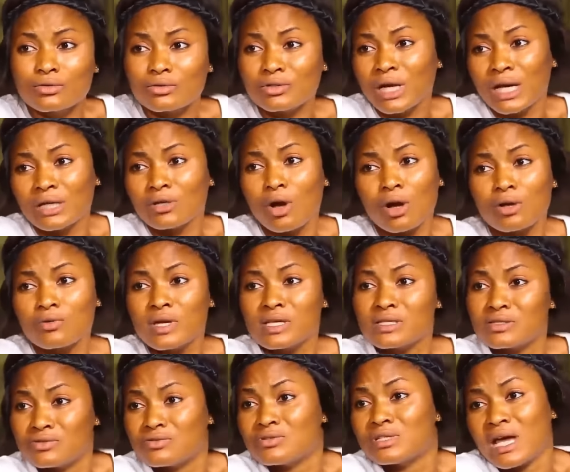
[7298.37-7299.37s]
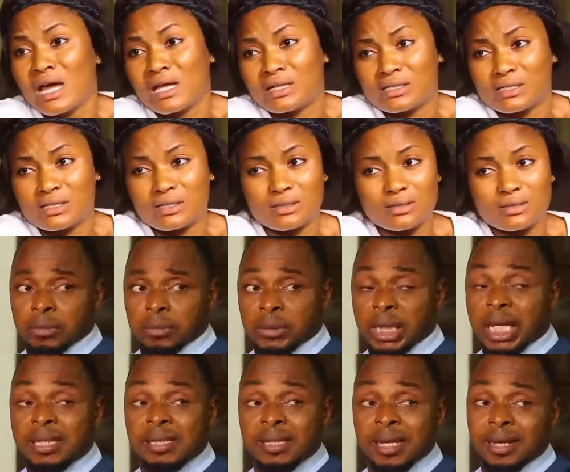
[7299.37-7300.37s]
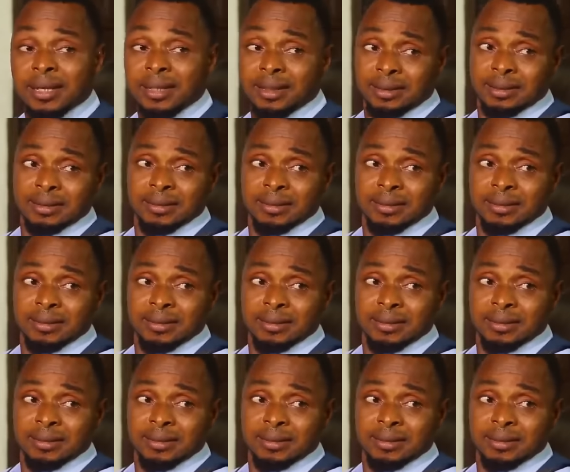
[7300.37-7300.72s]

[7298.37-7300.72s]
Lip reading: You can always do that. Exactly.